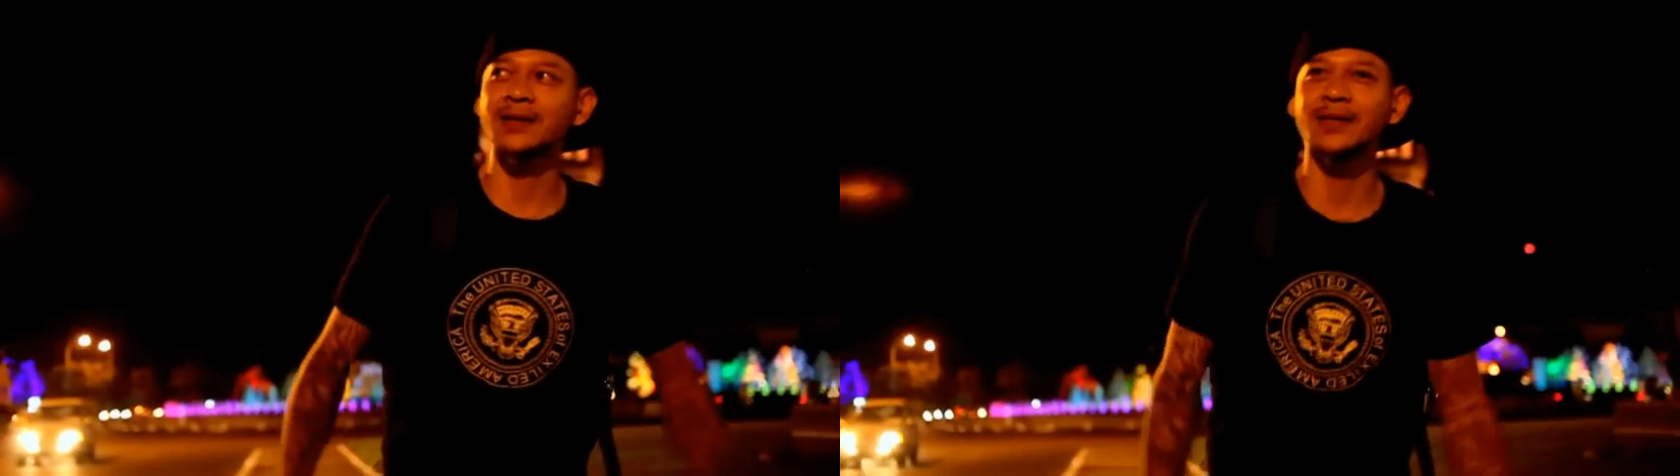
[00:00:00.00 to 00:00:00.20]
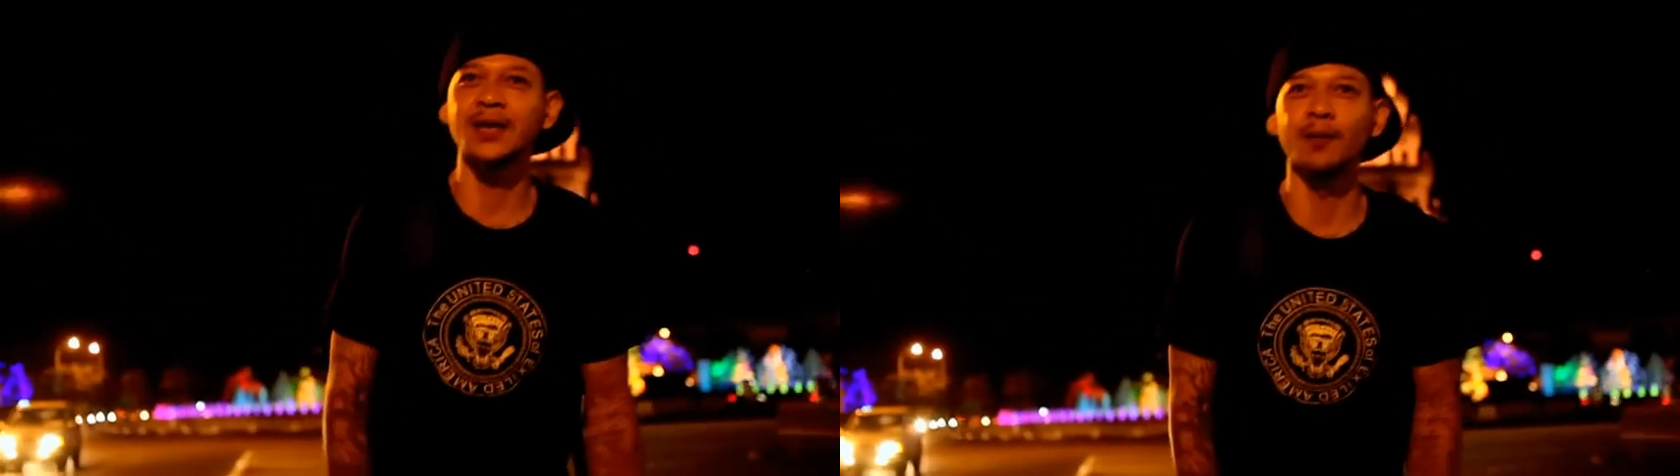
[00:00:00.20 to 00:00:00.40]
I
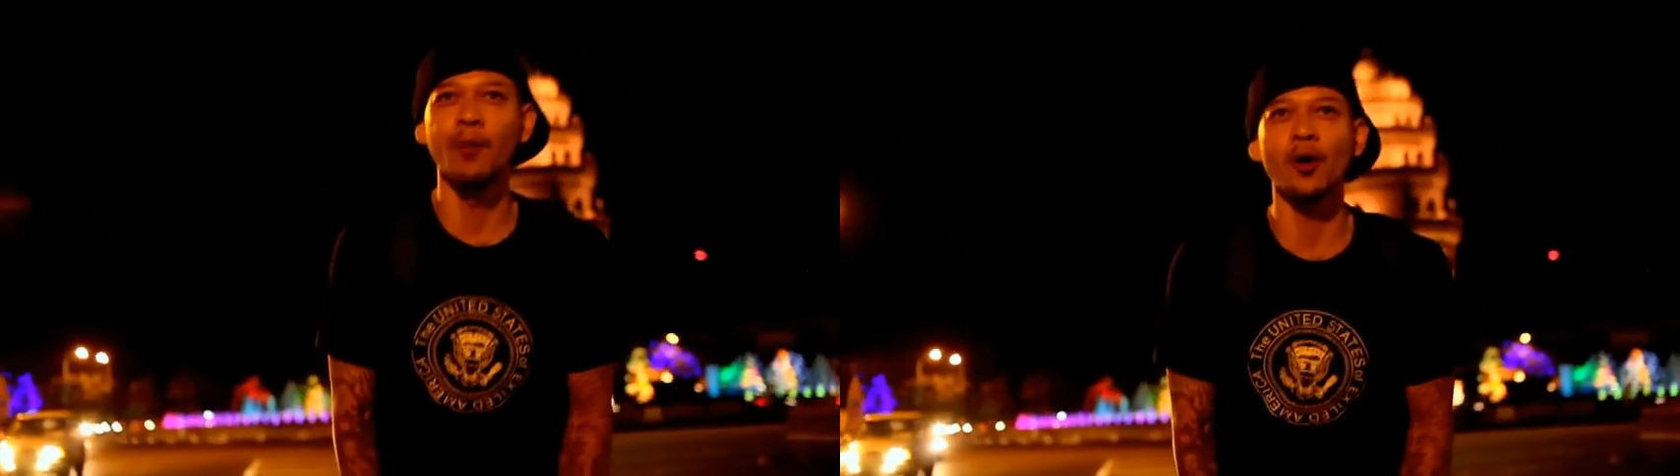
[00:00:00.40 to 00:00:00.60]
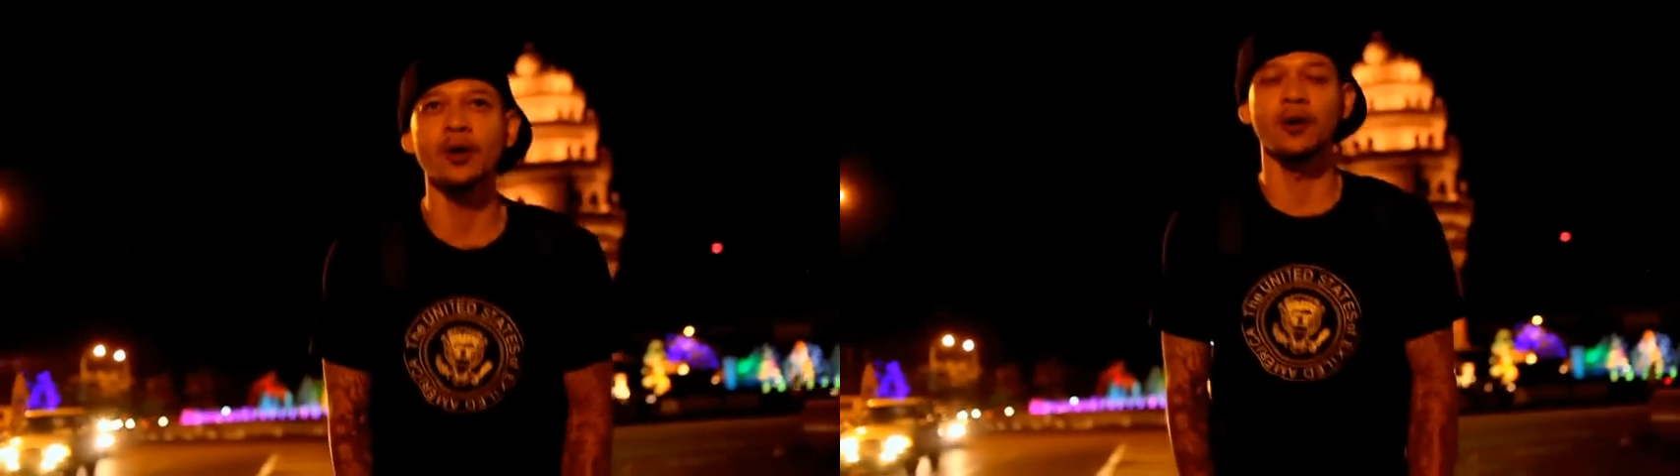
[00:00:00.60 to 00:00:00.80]
see
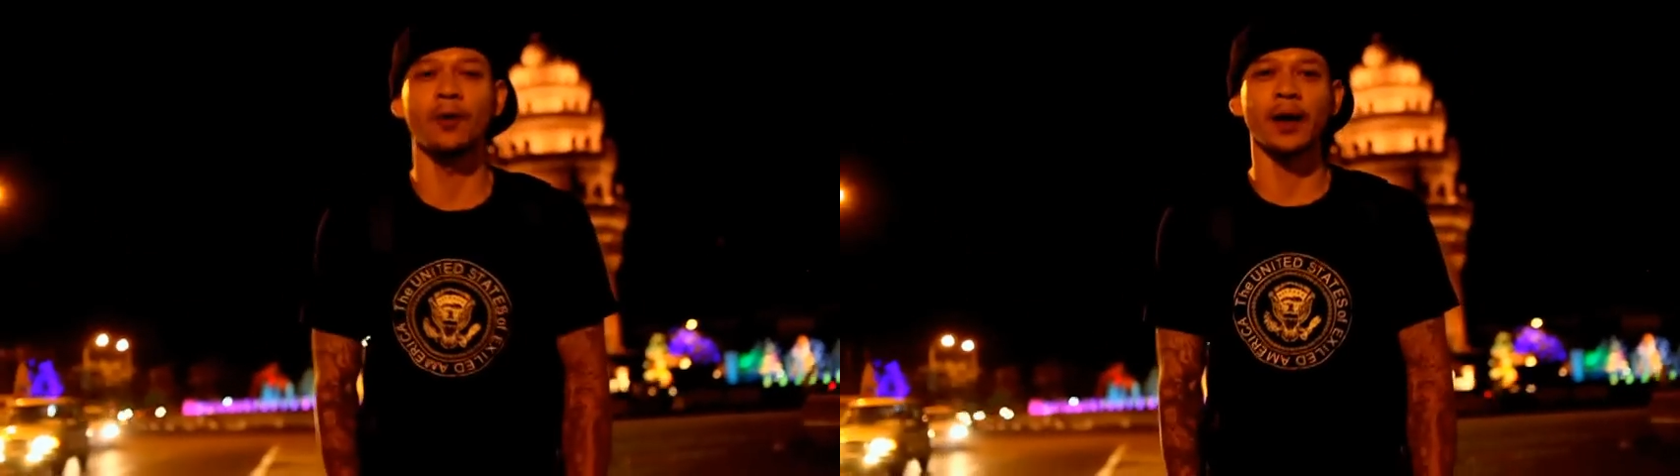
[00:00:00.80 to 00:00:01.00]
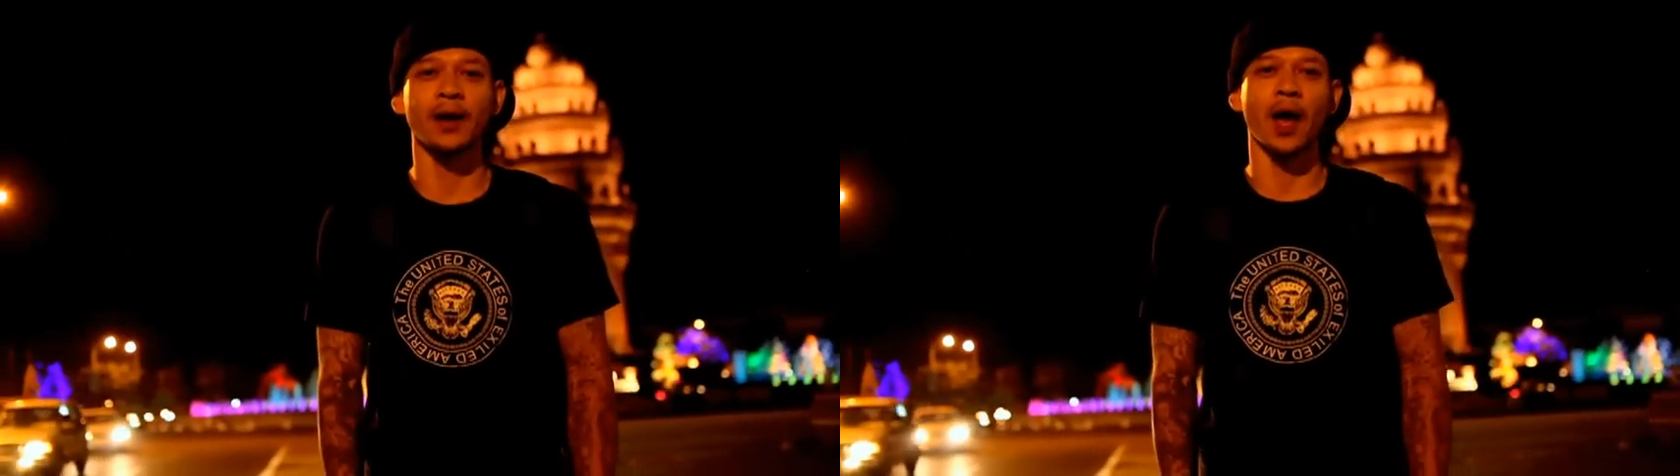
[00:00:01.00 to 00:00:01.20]
Cambodia
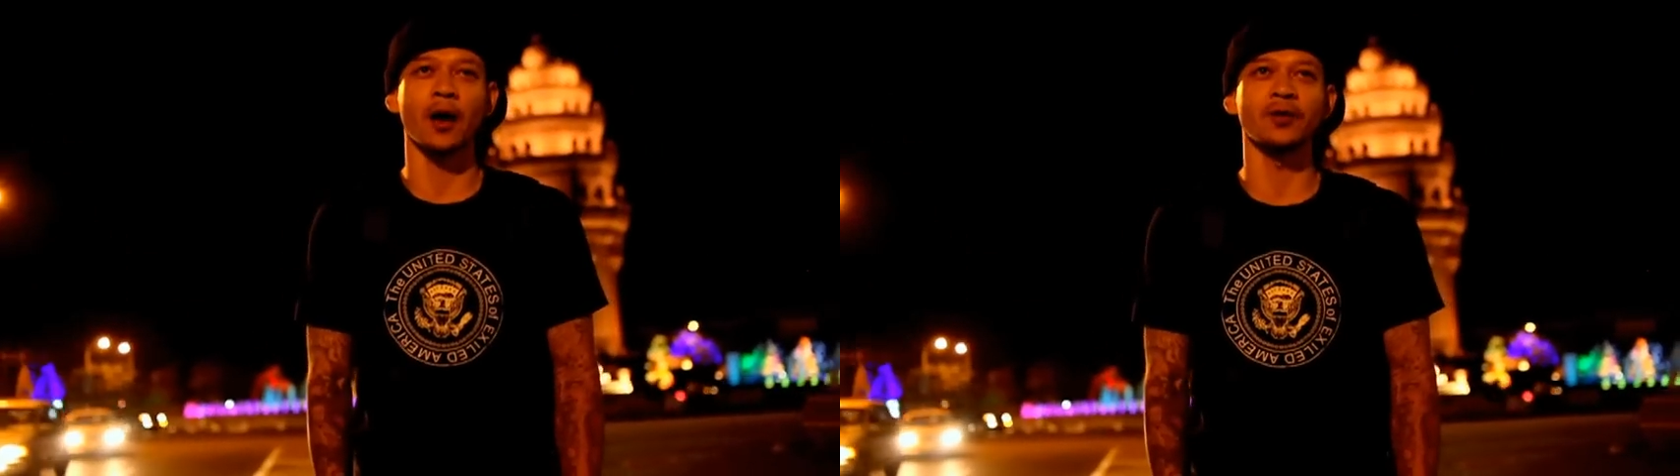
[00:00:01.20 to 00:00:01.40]
right now.